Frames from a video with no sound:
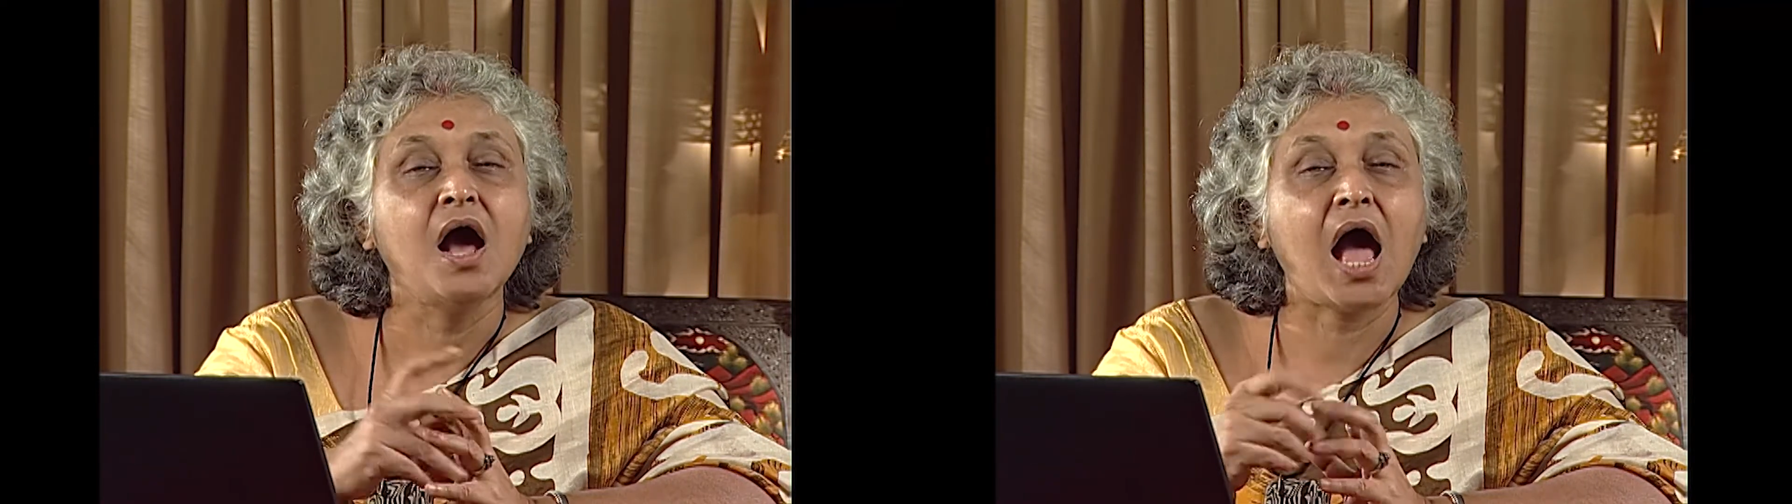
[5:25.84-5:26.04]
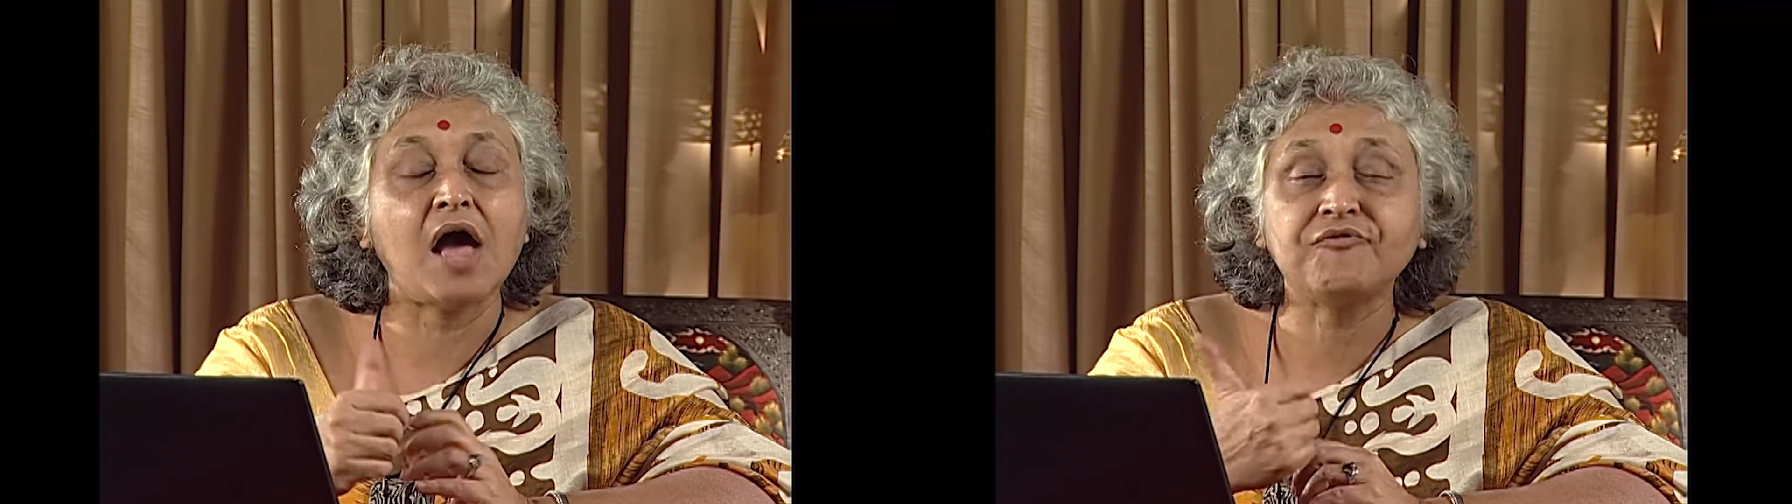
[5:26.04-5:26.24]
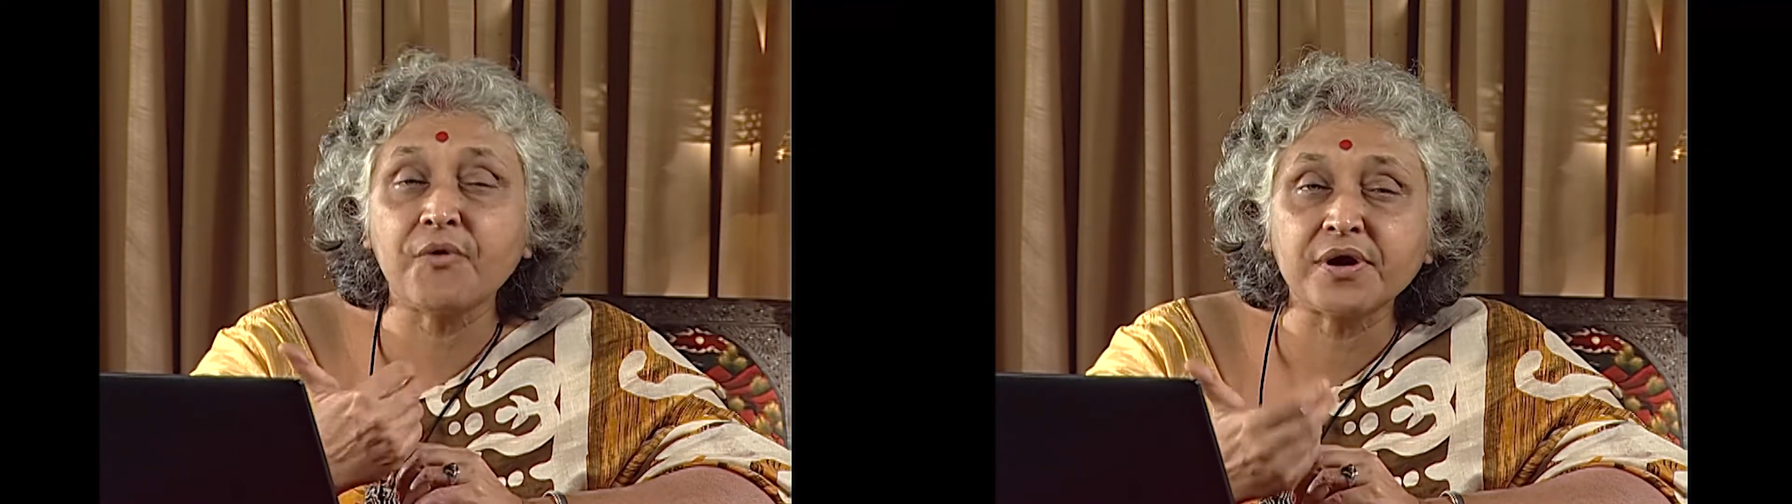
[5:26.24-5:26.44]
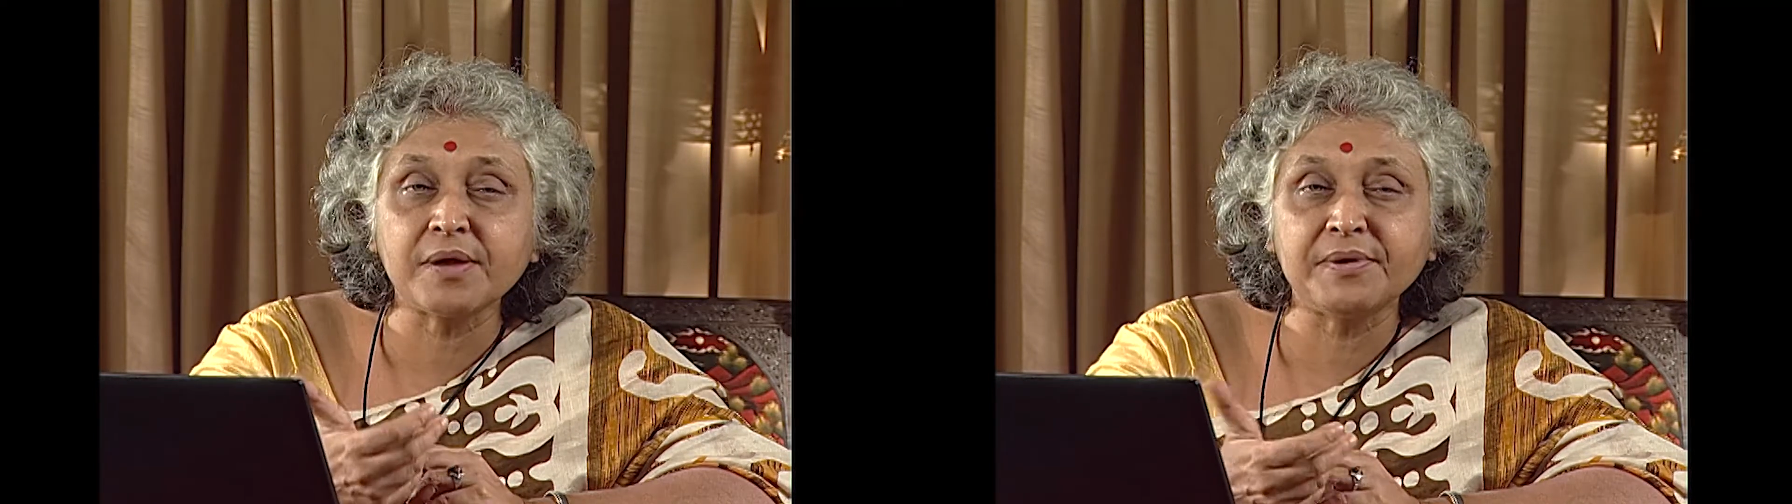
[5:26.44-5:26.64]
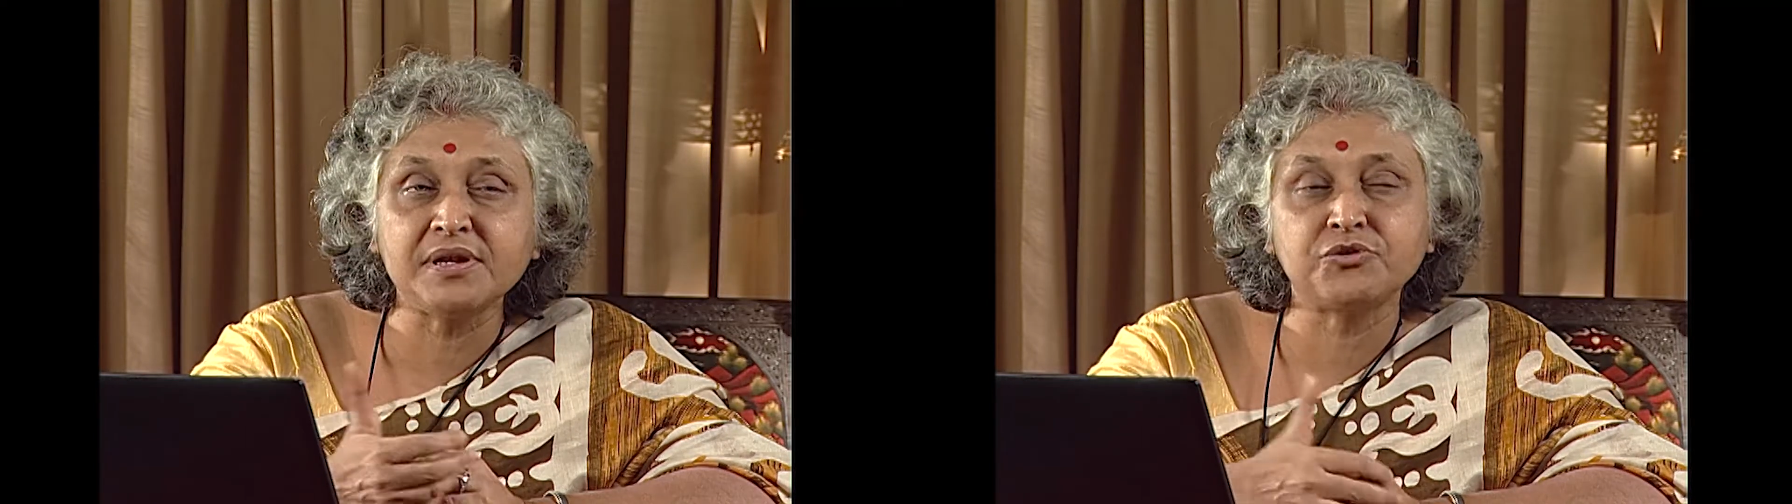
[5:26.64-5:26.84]

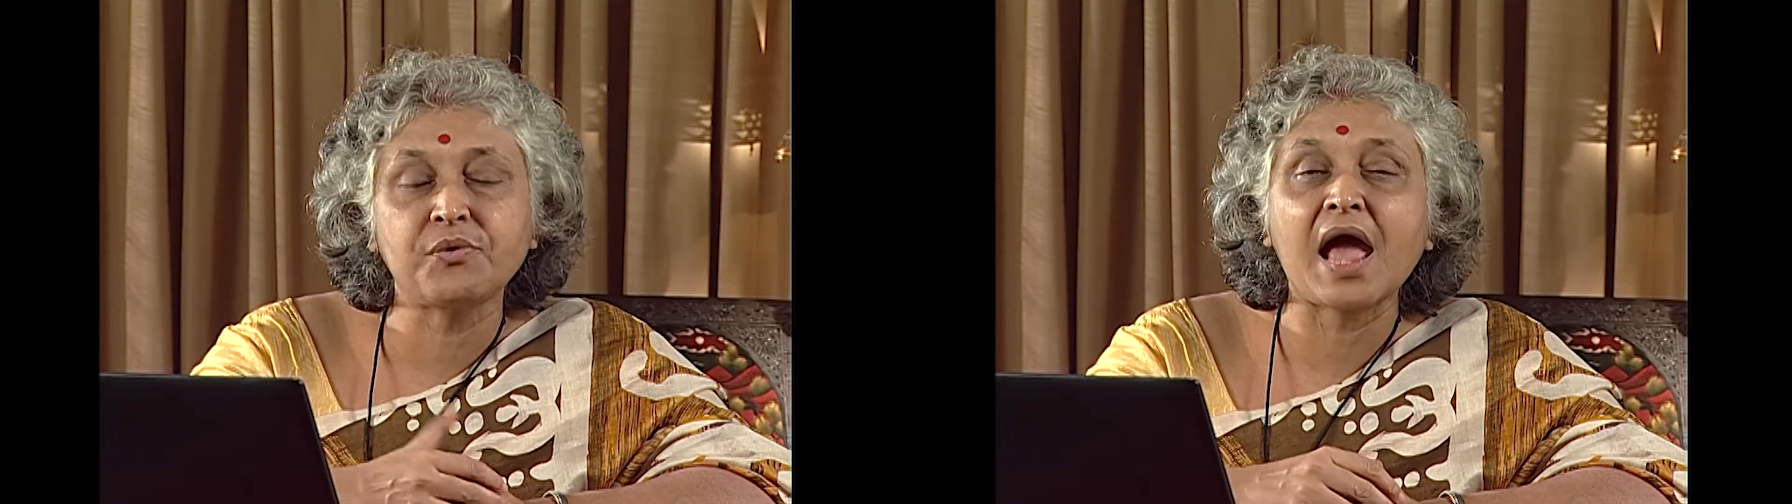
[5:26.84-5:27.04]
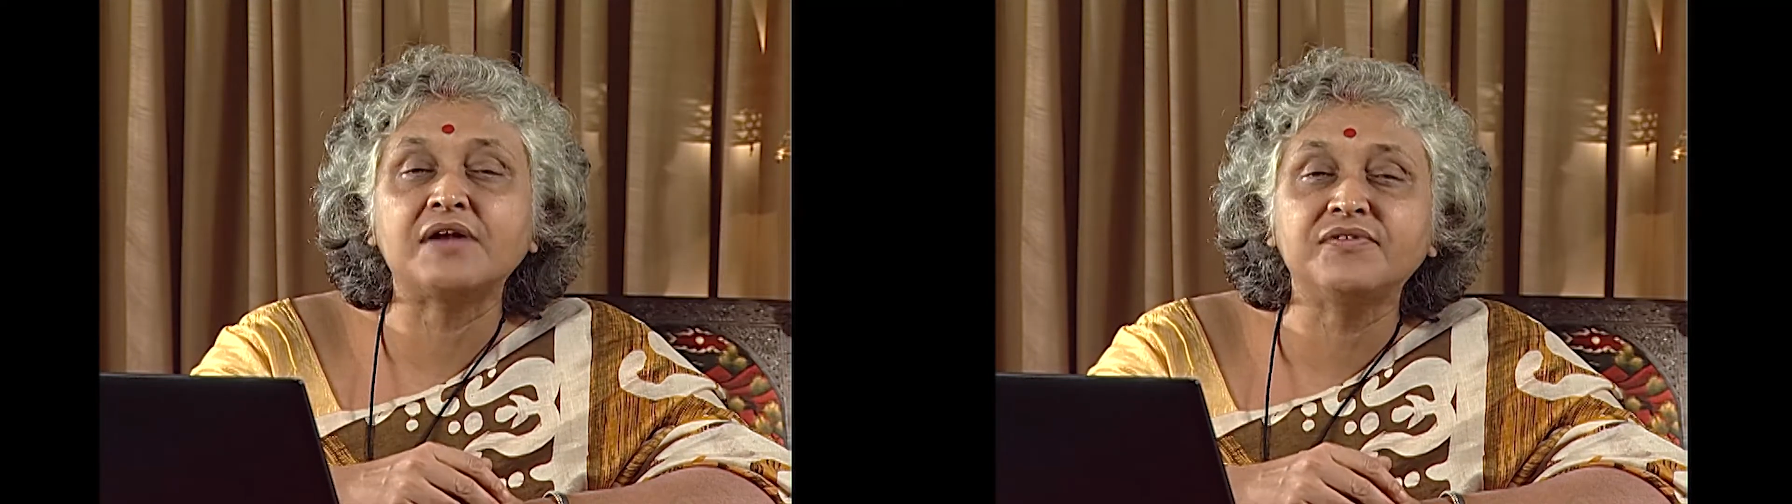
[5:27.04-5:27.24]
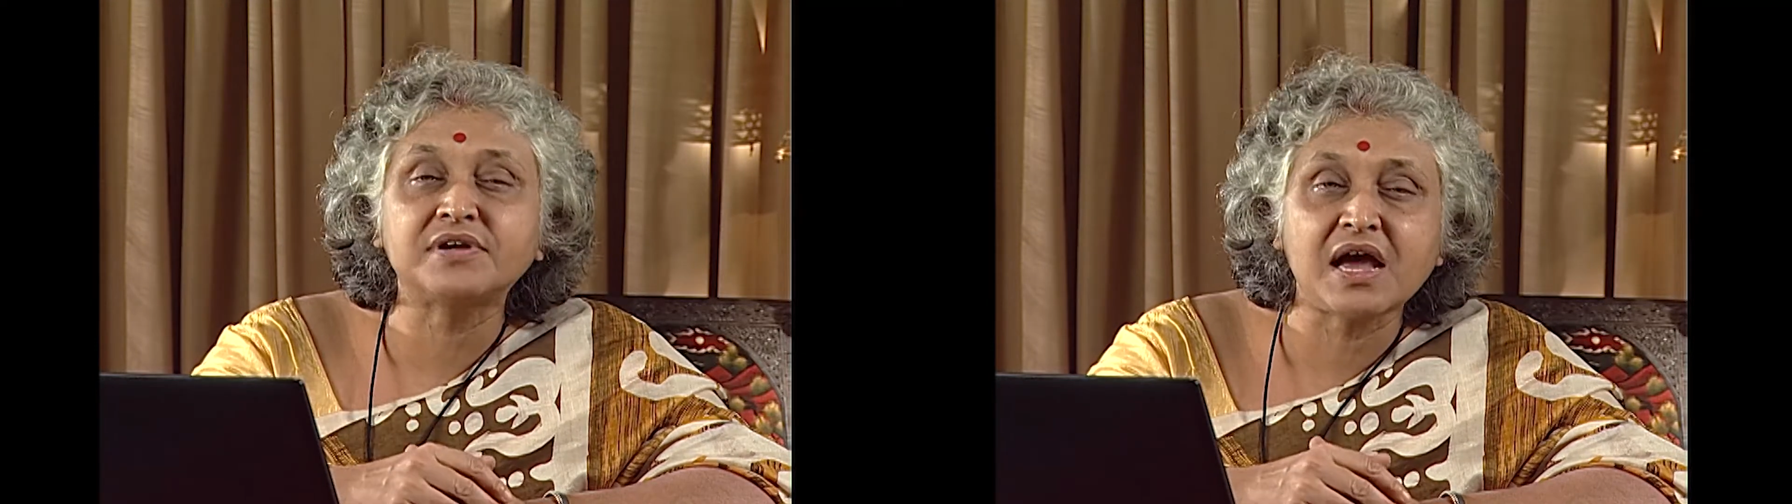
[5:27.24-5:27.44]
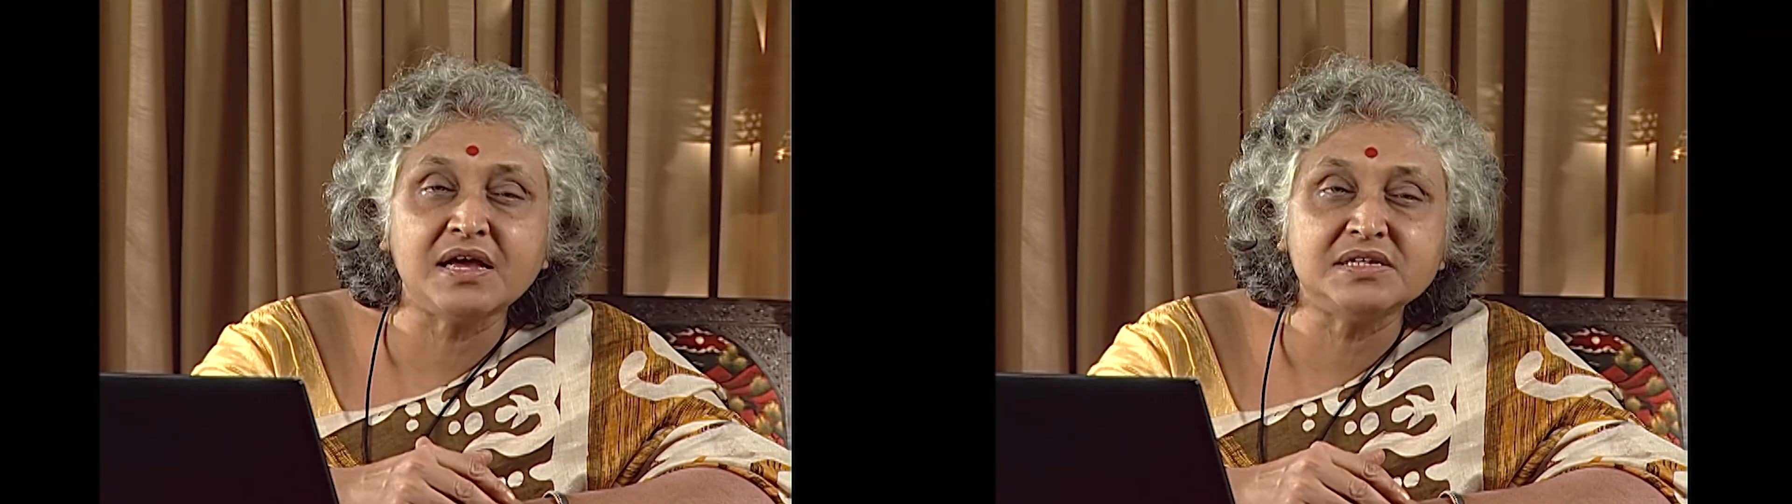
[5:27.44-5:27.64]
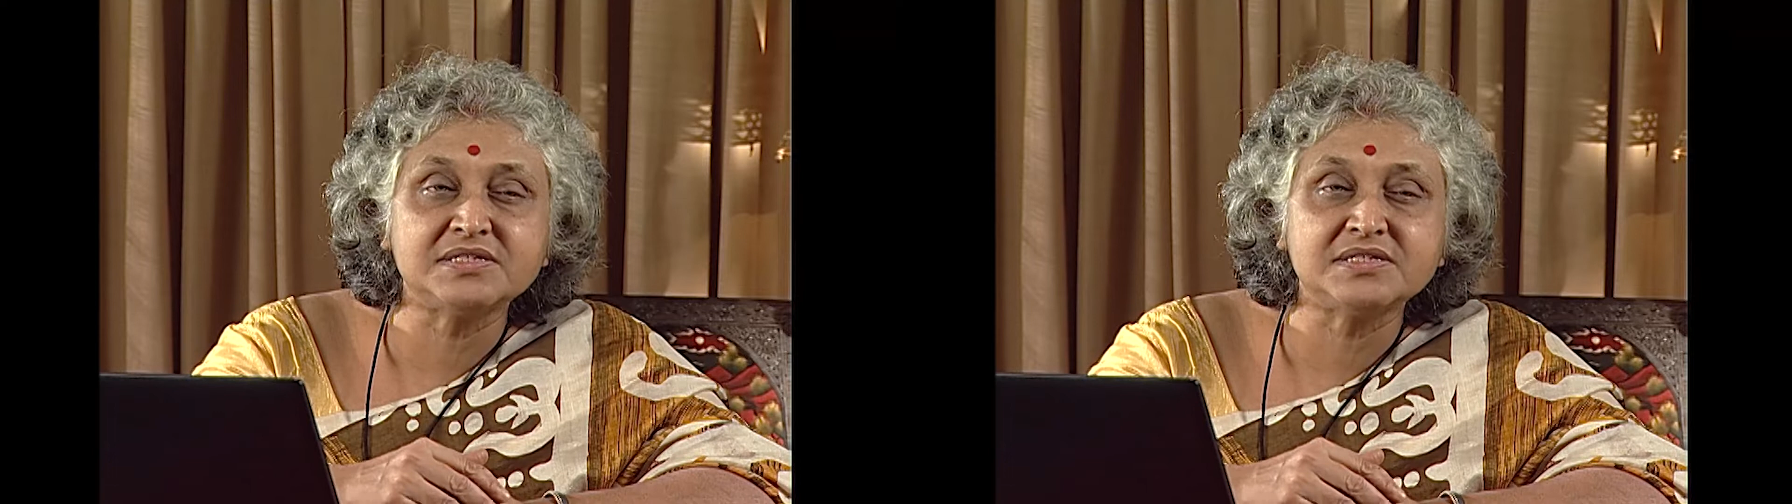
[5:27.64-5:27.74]
affordable to advertise